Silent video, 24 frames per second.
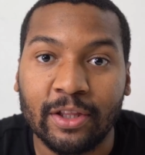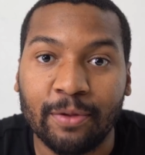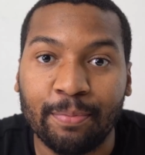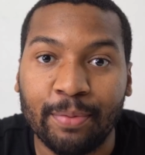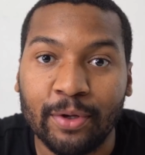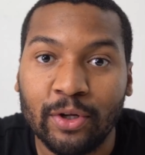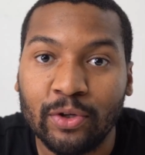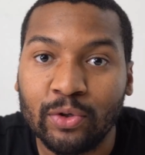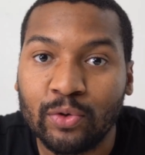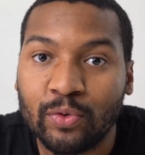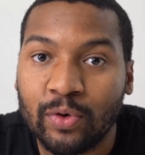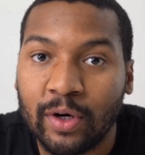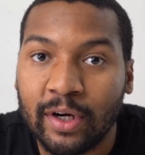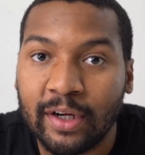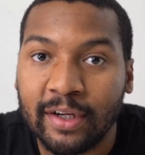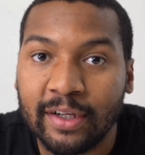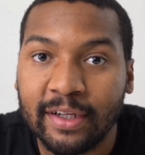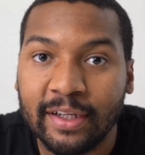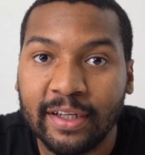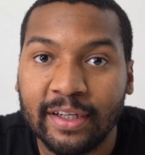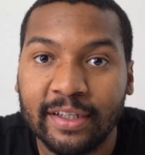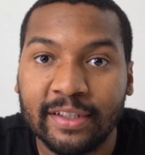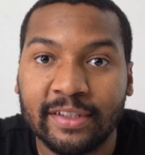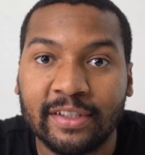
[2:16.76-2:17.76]
The build
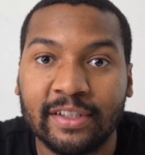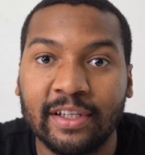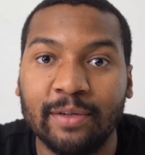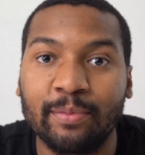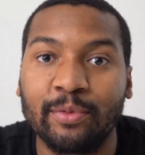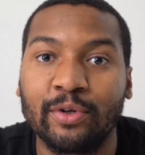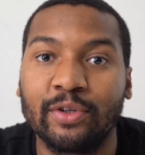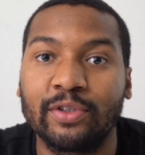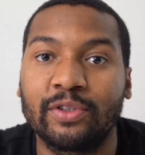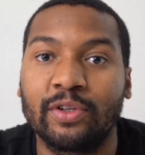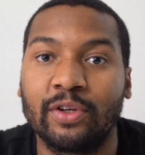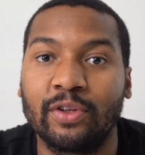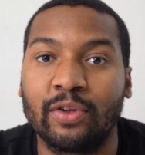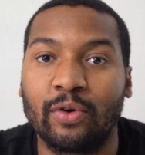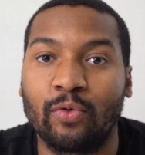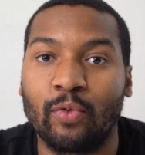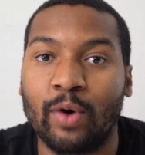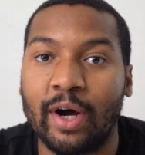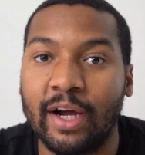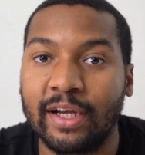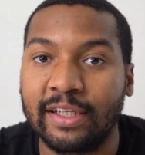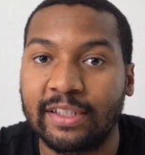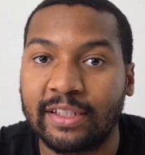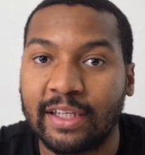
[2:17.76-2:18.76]
quality is similar to the
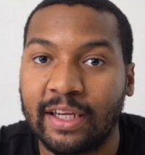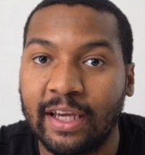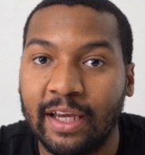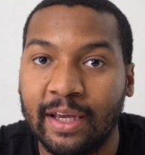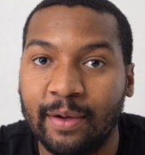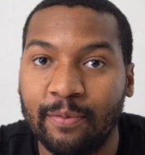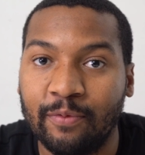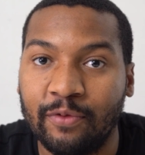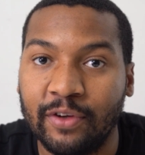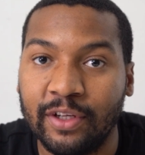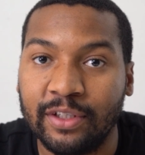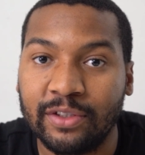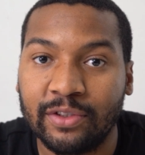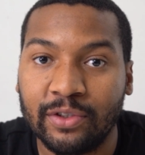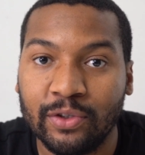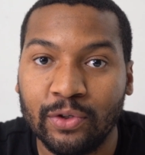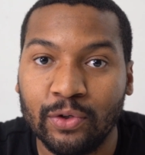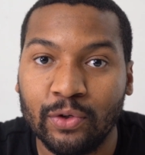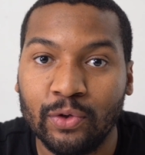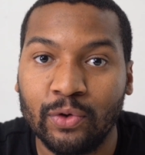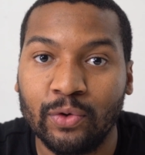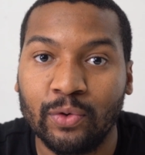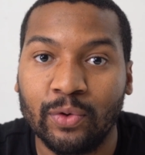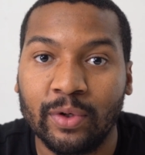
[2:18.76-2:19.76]
Wyze Cam
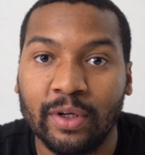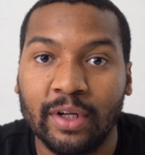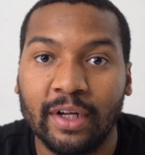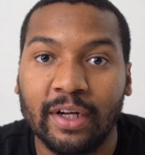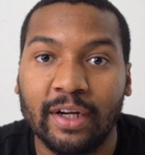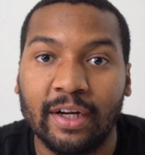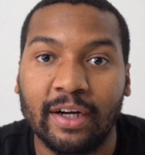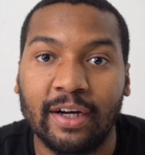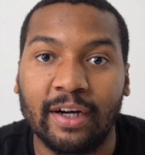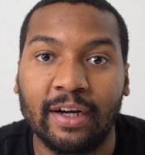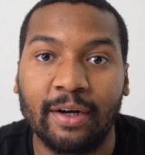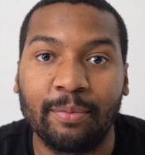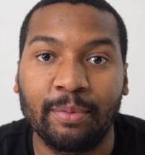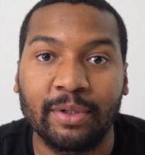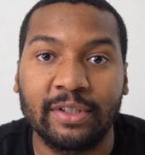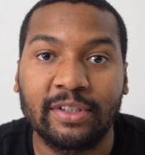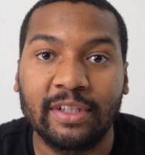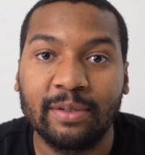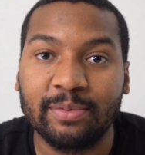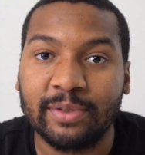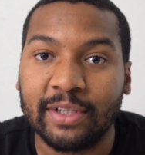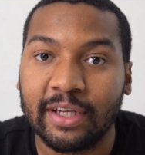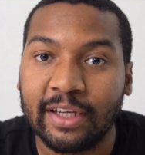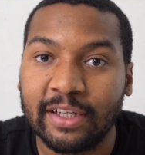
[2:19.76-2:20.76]
V2. It
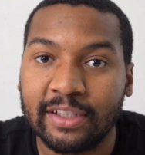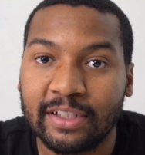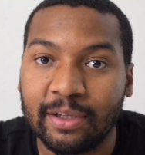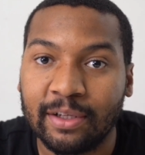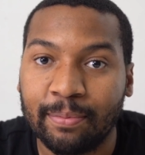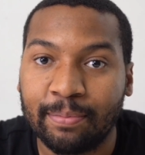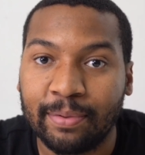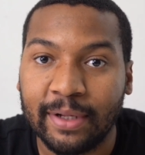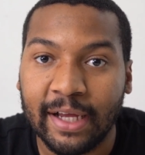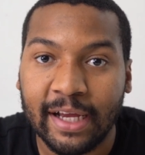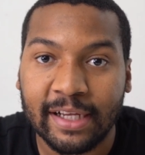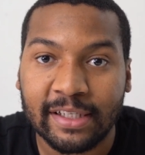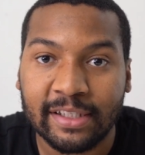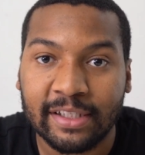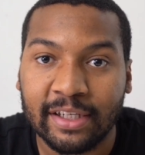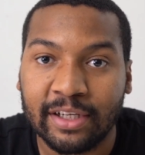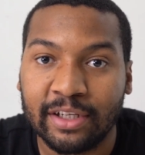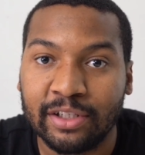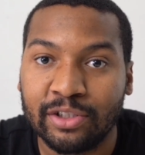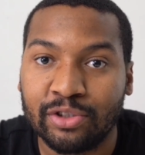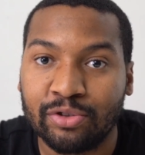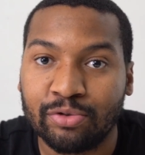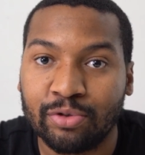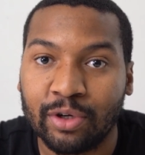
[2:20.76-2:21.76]
seems like it's a plastic
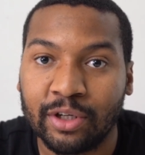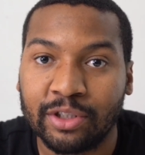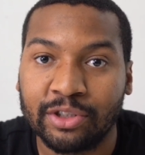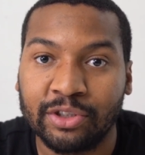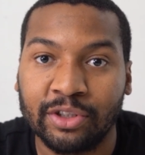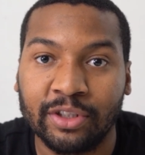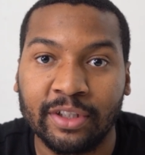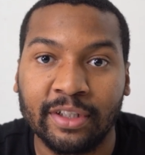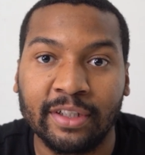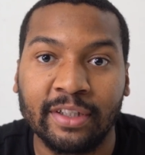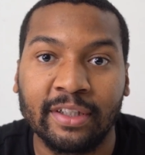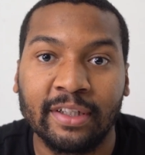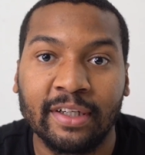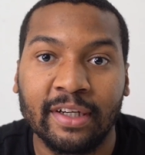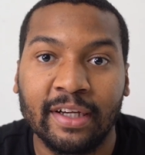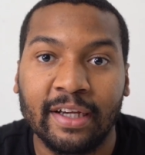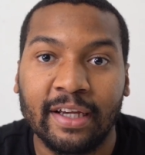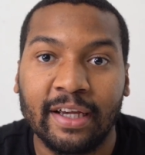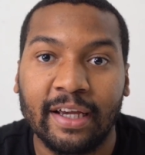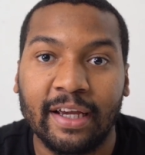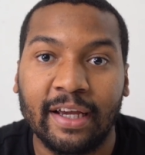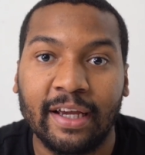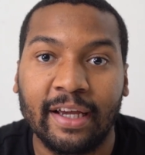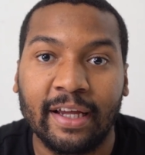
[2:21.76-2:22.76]
construction,
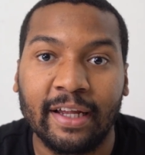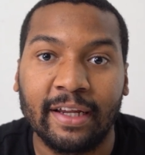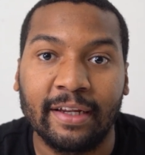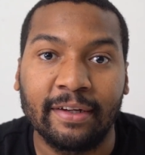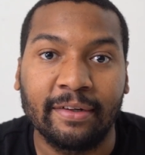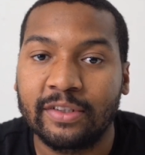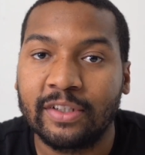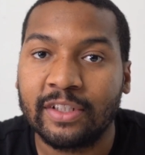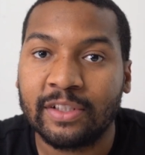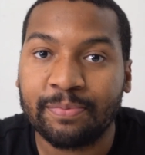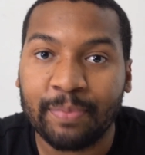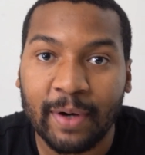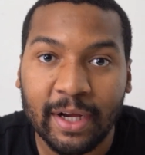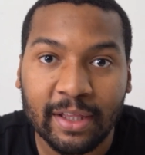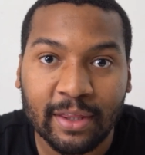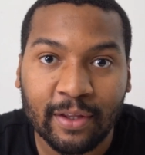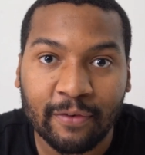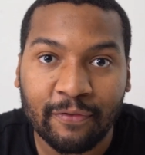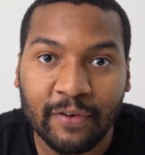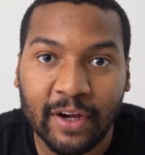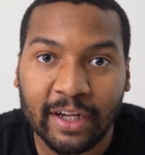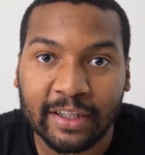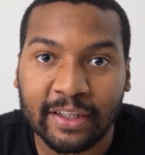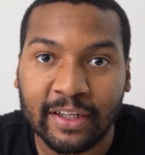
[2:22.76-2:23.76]
and despite
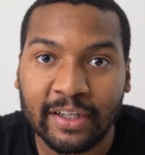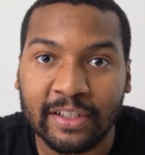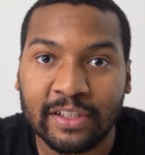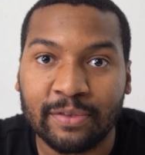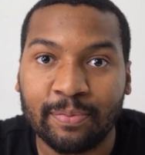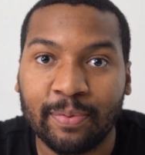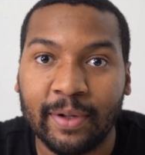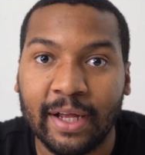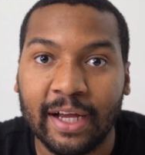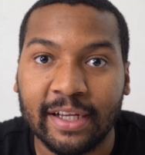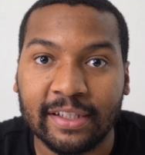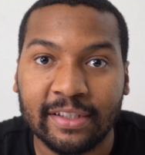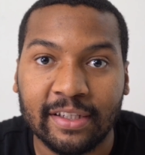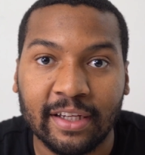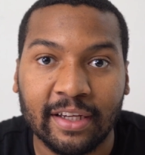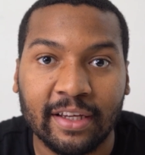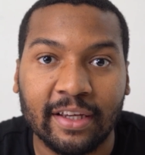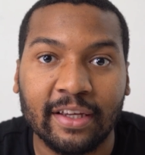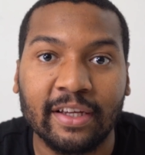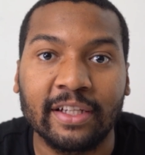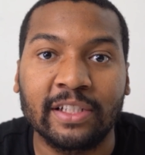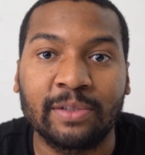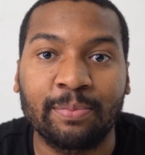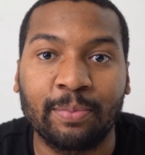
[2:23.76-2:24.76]
the fact that it's
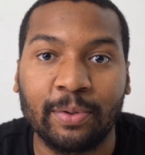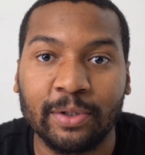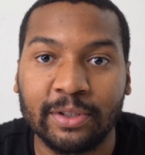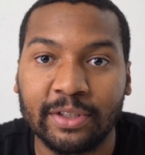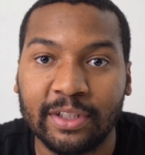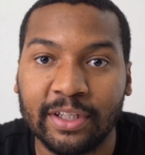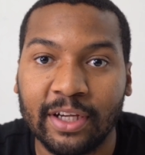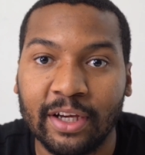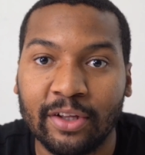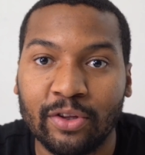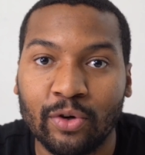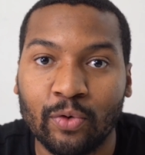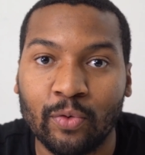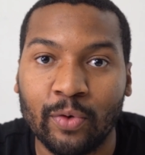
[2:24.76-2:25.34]
plastic, it's put together